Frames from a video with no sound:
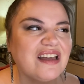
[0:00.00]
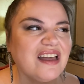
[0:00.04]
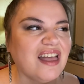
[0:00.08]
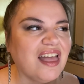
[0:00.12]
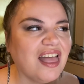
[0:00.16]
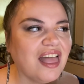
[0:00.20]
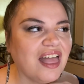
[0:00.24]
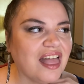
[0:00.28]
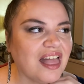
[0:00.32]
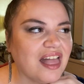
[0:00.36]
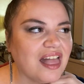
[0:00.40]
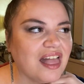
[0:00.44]

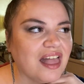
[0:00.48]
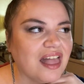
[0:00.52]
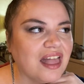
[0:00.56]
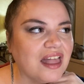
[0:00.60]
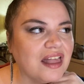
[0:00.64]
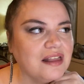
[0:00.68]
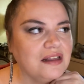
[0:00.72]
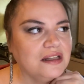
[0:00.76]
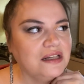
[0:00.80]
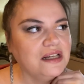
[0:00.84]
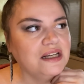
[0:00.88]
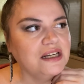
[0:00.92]

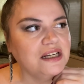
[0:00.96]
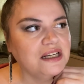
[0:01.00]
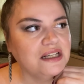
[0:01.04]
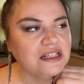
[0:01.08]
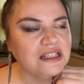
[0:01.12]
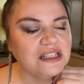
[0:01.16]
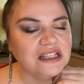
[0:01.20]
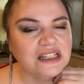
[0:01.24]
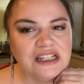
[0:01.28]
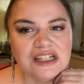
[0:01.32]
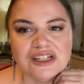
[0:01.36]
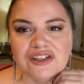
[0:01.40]

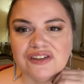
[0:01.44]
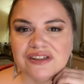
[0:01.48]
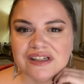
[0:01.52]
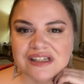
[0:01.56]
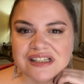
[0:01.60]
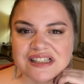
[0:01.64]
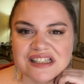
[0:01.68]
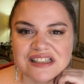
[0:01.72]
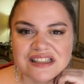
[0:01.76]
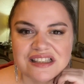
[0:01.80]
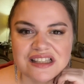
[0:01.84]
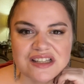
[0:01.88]
you know,
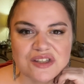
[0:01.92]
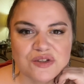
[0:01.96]
this